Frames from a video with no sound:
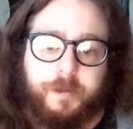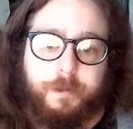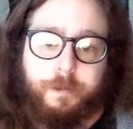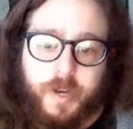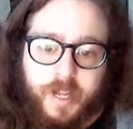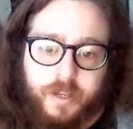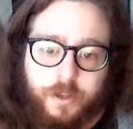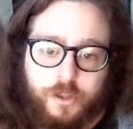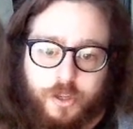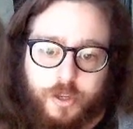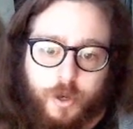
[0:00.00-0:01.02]
But you
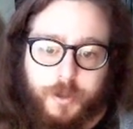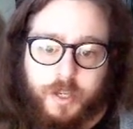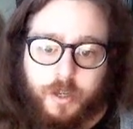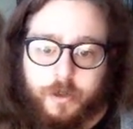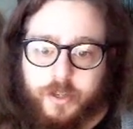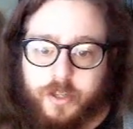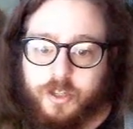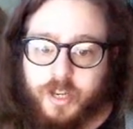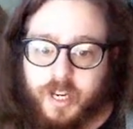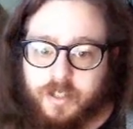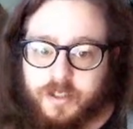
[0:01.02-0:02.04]
should know that Notion
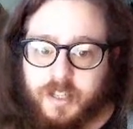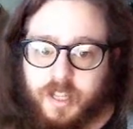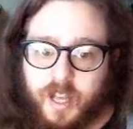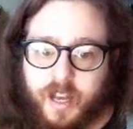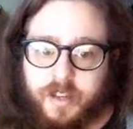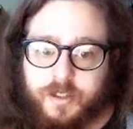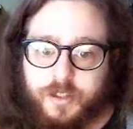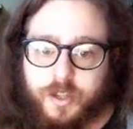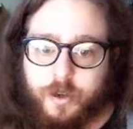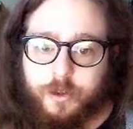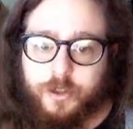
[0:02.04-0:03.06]
changes a lot,
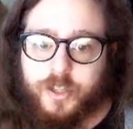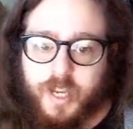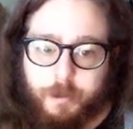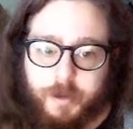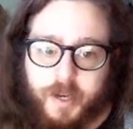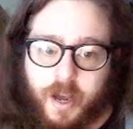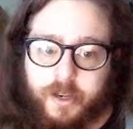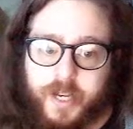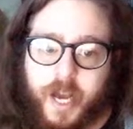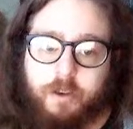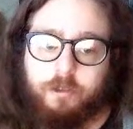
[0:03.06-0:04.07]
so you should keep an eye on
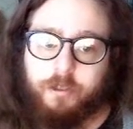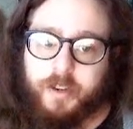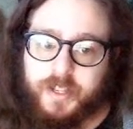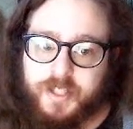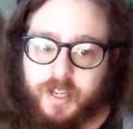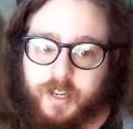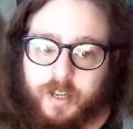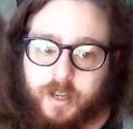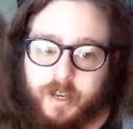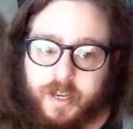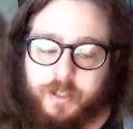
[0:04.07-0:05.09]
how recent
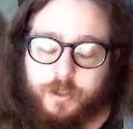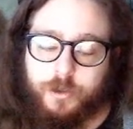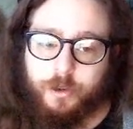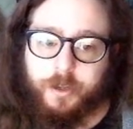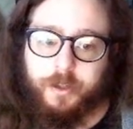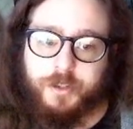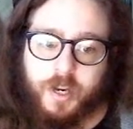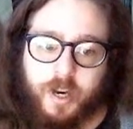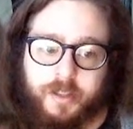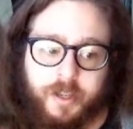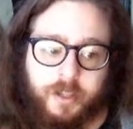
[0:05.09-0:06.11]
any tutorials
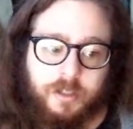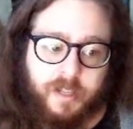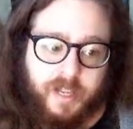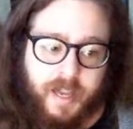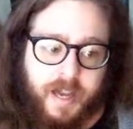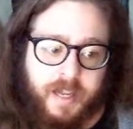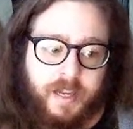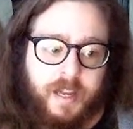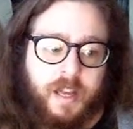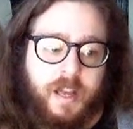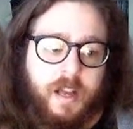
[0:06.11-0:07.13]
are that you're looking at.
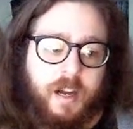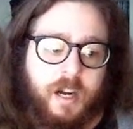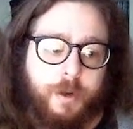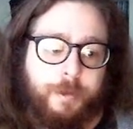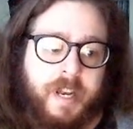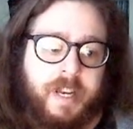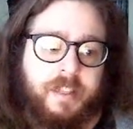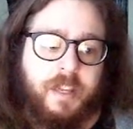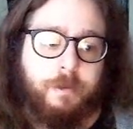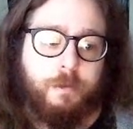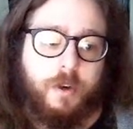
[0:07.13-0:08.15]

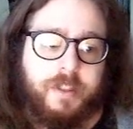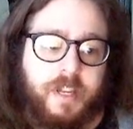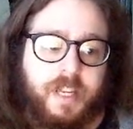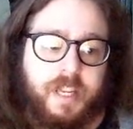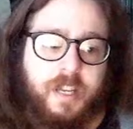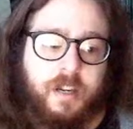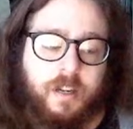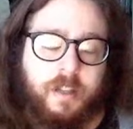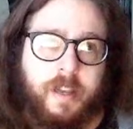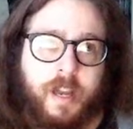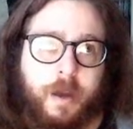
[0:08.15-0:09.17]
Anything more than a year,
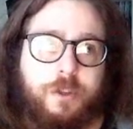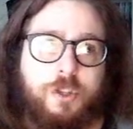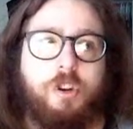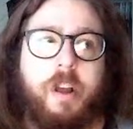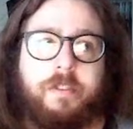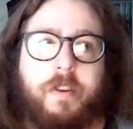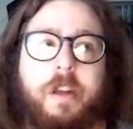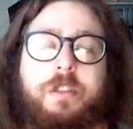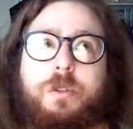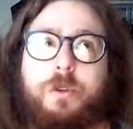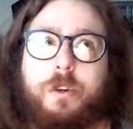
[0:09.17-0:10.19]
I would try to find
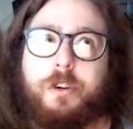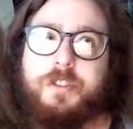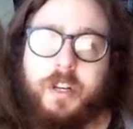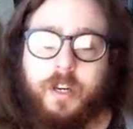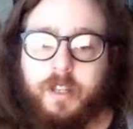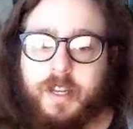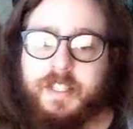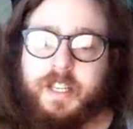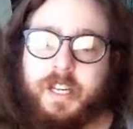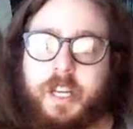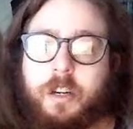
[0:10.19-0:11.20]
tutorials that are less than
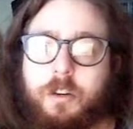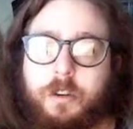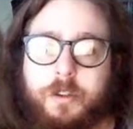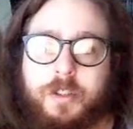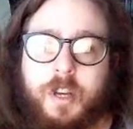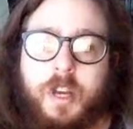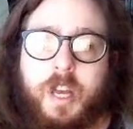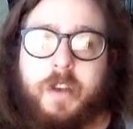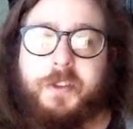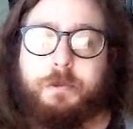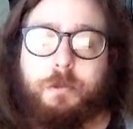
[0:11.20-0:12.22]
a year old.
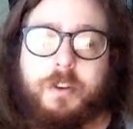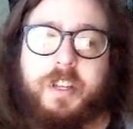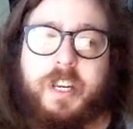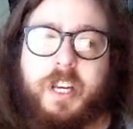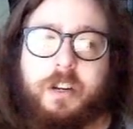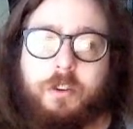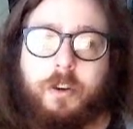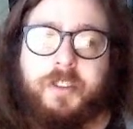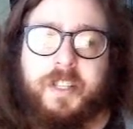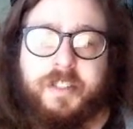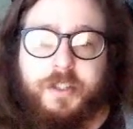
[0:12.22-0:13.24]
If it's more than a year old,
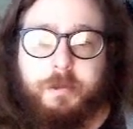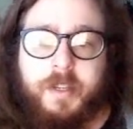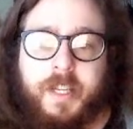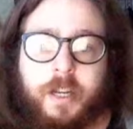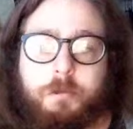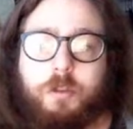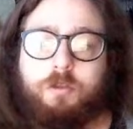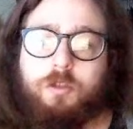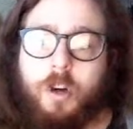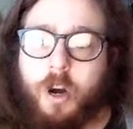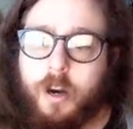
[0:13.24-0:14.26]
that doesn't mean it'll be
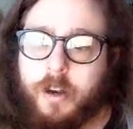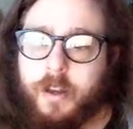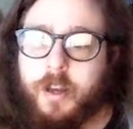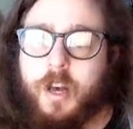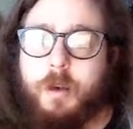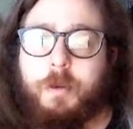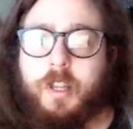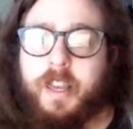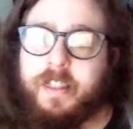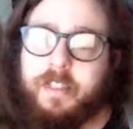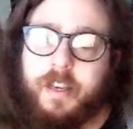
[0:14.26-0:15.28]
wrong, but
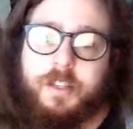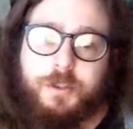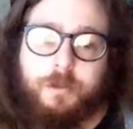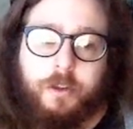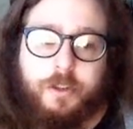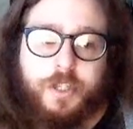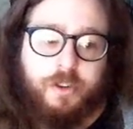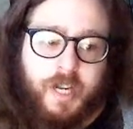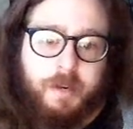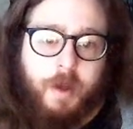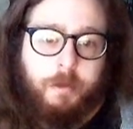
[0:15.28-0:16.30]
things on the
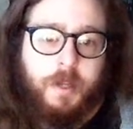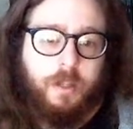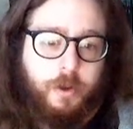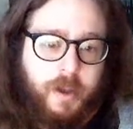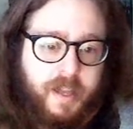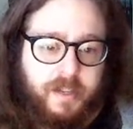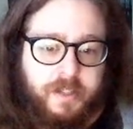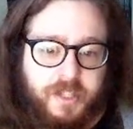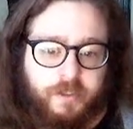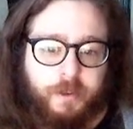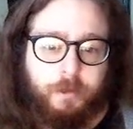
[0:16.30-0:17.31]
screen might be located in
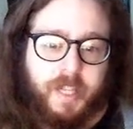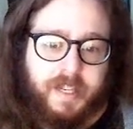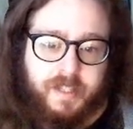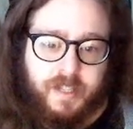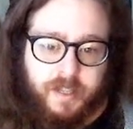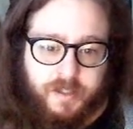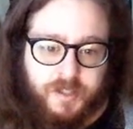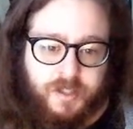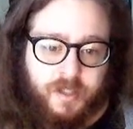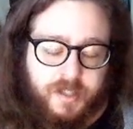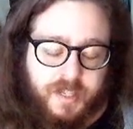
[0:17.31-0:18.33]
different places,
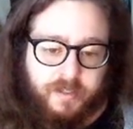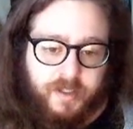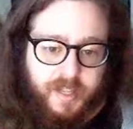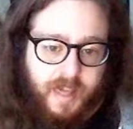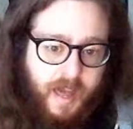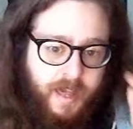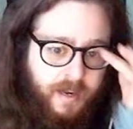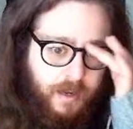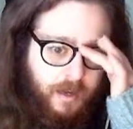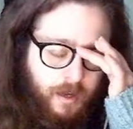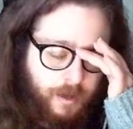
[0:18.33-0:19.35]
stuff like that.
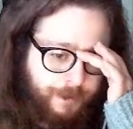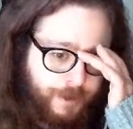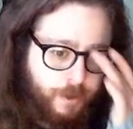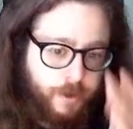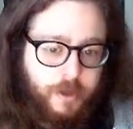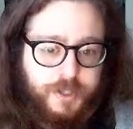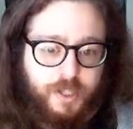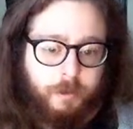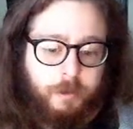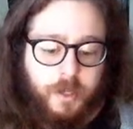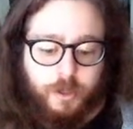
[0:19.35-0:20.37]
So it could still
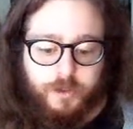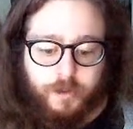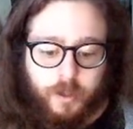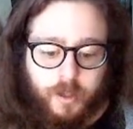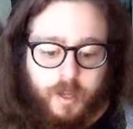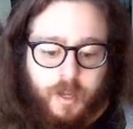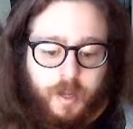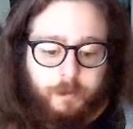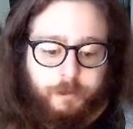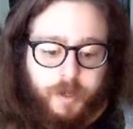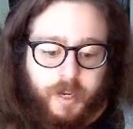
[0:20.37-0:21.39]
be useful,
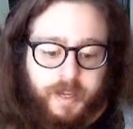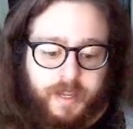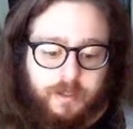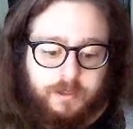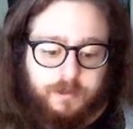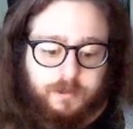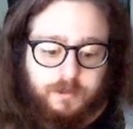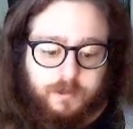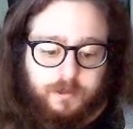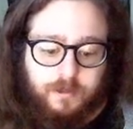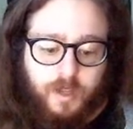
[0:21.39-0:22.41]
but
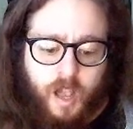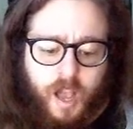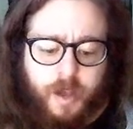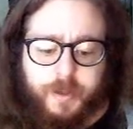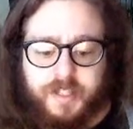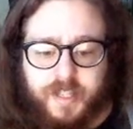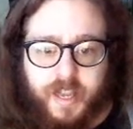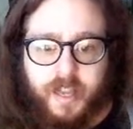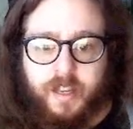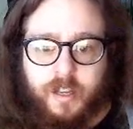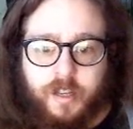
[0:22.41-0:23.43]
I would
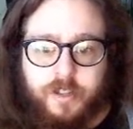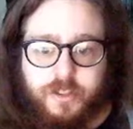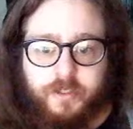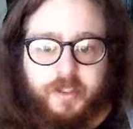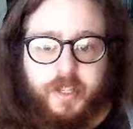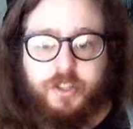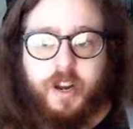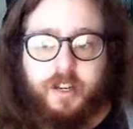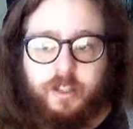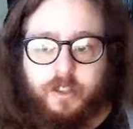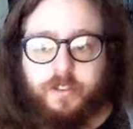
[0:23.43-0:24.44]
say generally try
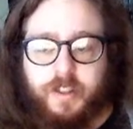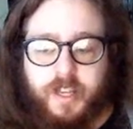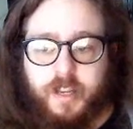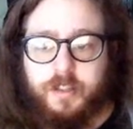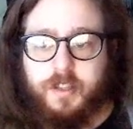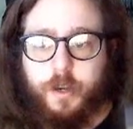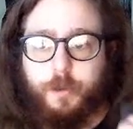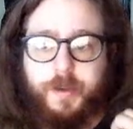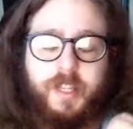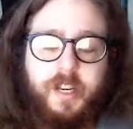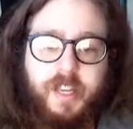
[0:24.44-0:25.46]
to look for things
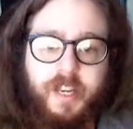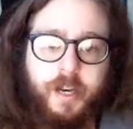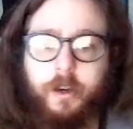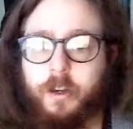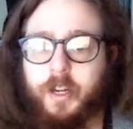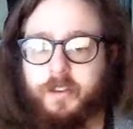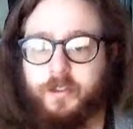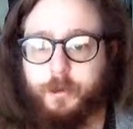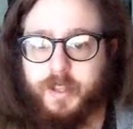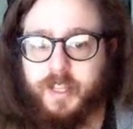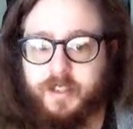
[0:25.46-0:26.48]
within a year or even
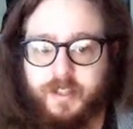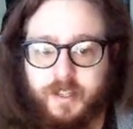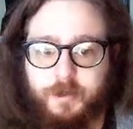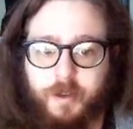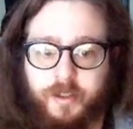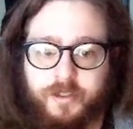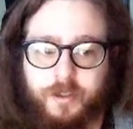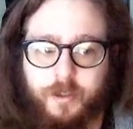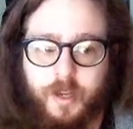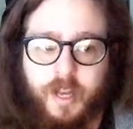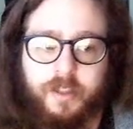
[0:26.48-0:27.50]
within 6 months.
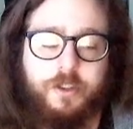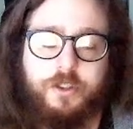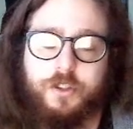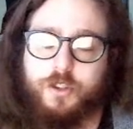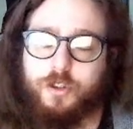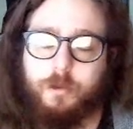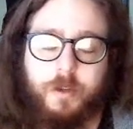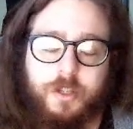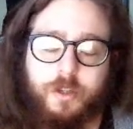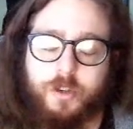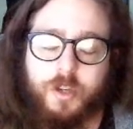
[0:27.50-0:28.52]
There's just so
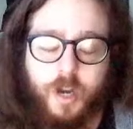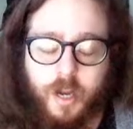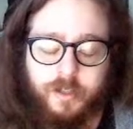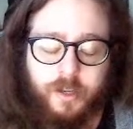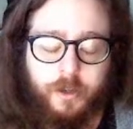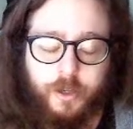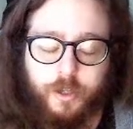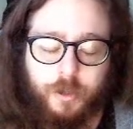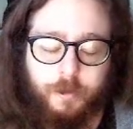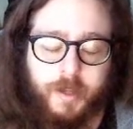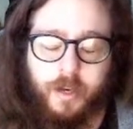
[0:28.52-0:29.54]
much Notion content on
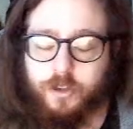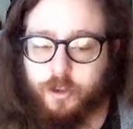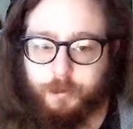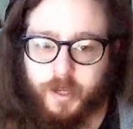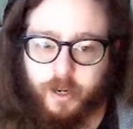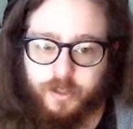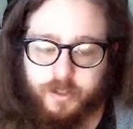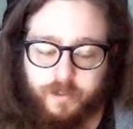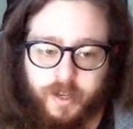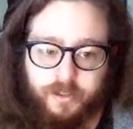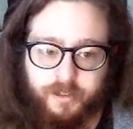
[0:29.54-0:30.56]
YouTube that it shouldn't be hard to
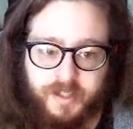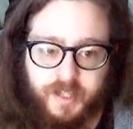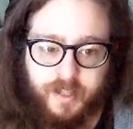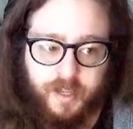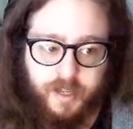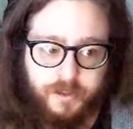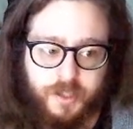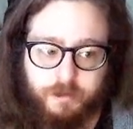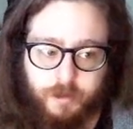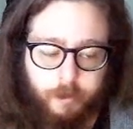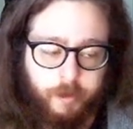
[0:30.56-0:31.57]
find recent things, because
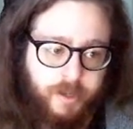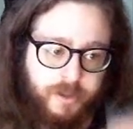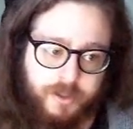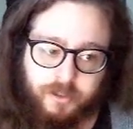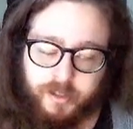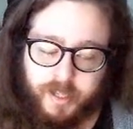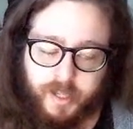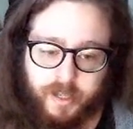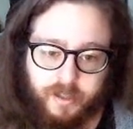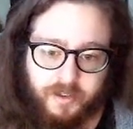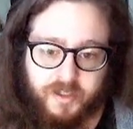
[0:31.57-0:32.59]
people are just creating
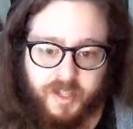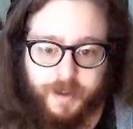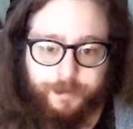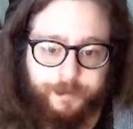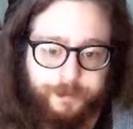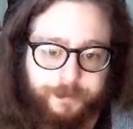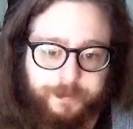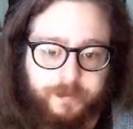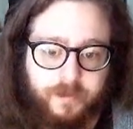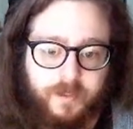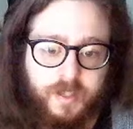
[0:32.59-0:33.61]
it all the time.
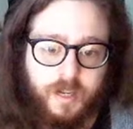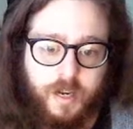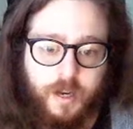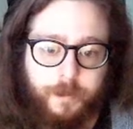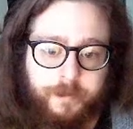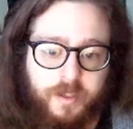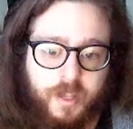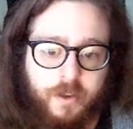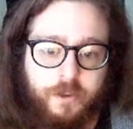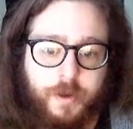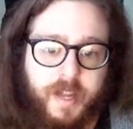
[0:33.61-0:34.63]

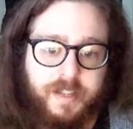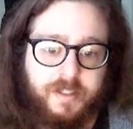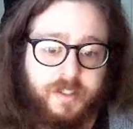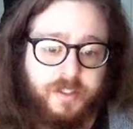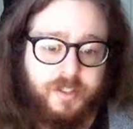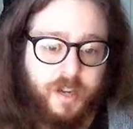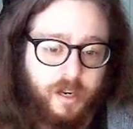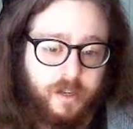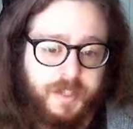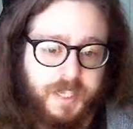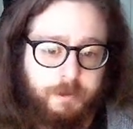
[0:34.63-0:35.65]
If you get stuck
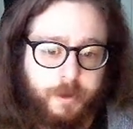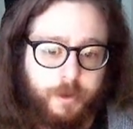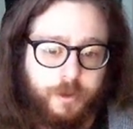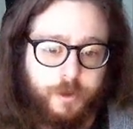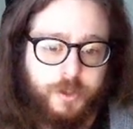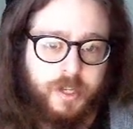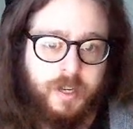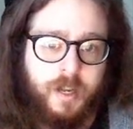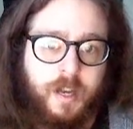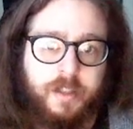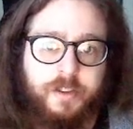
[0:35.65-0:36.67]
on something with Notion,
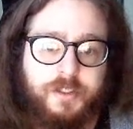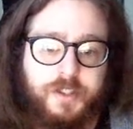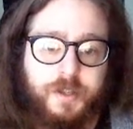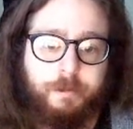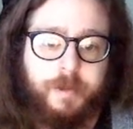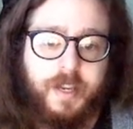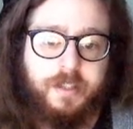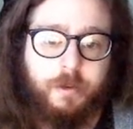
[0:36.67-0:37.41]
there's this amazing